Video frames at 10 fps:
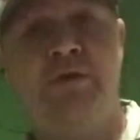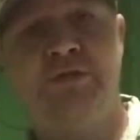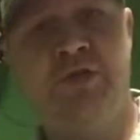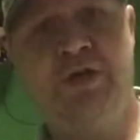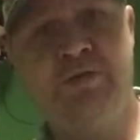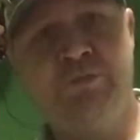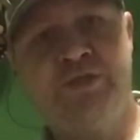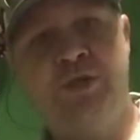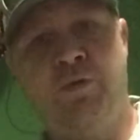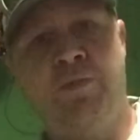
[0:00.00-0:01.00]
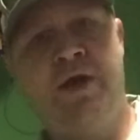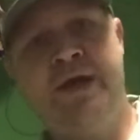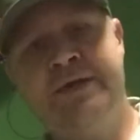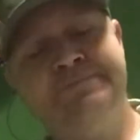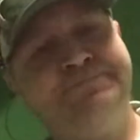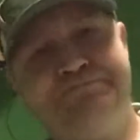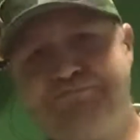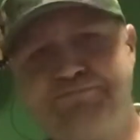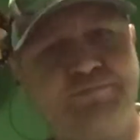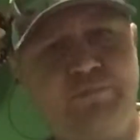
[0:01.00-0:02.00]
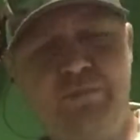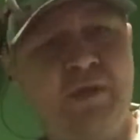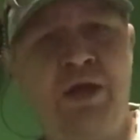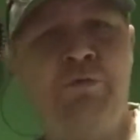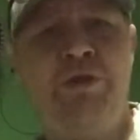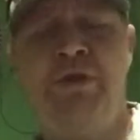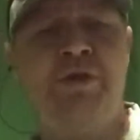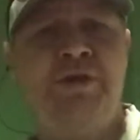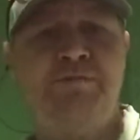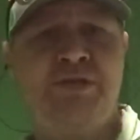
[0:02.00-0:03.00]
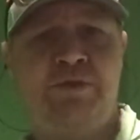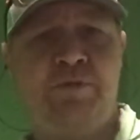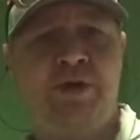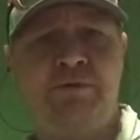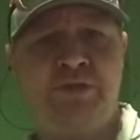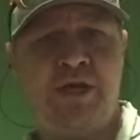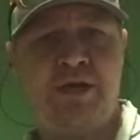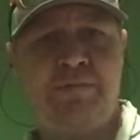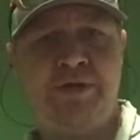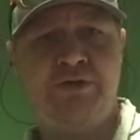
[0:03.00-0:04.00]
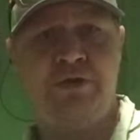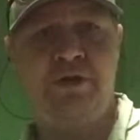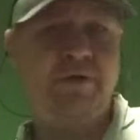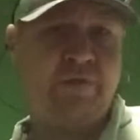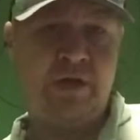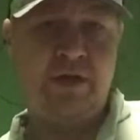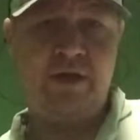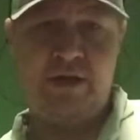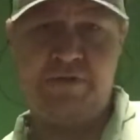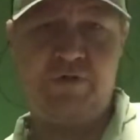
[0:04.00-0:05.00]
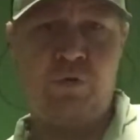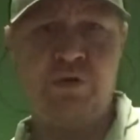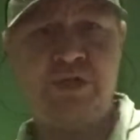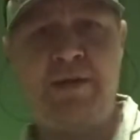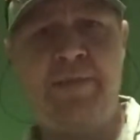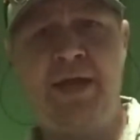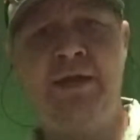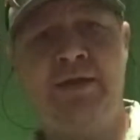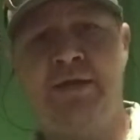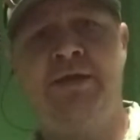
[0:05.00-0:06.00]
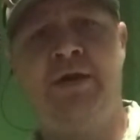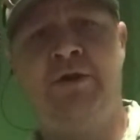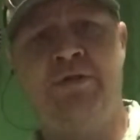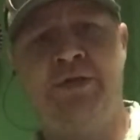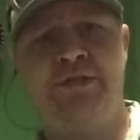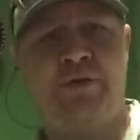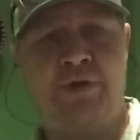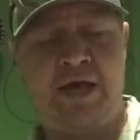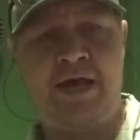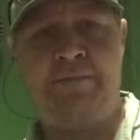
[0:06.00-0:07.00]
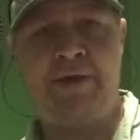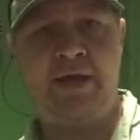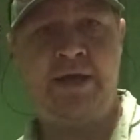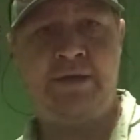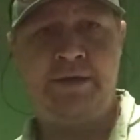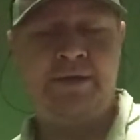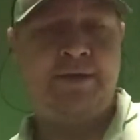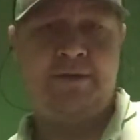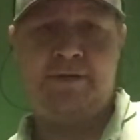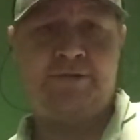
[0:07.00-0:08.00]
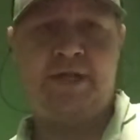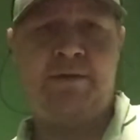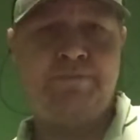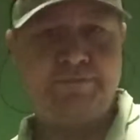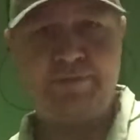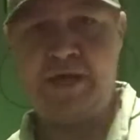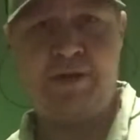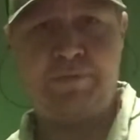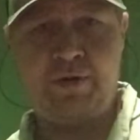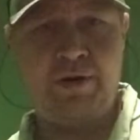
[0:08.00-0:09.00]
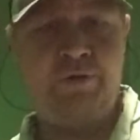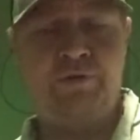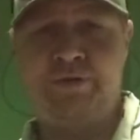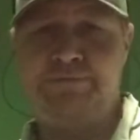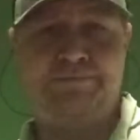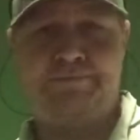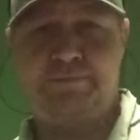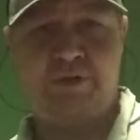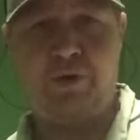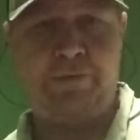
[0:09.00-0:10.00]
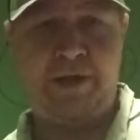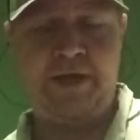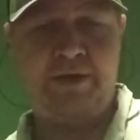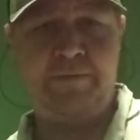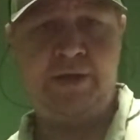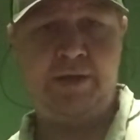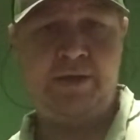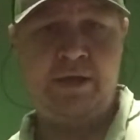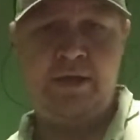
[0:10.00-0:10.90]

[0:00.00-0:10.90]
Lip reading: Sun was so bright, I really couldn't even see what I was taking a picture of. And of course, I'm editing all this on my iPad because I'm not a pro and don't plan to be.